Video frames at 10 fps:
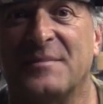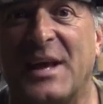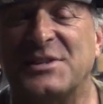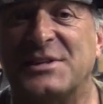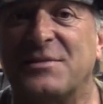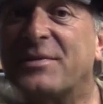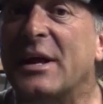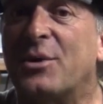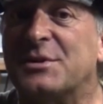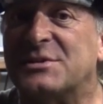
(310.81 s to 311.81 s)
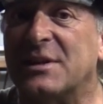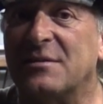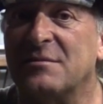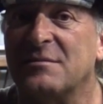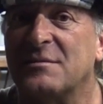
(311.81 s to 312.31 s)
AC frequency
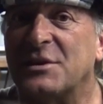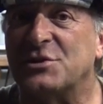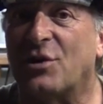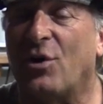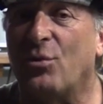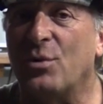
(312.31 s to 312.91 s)
control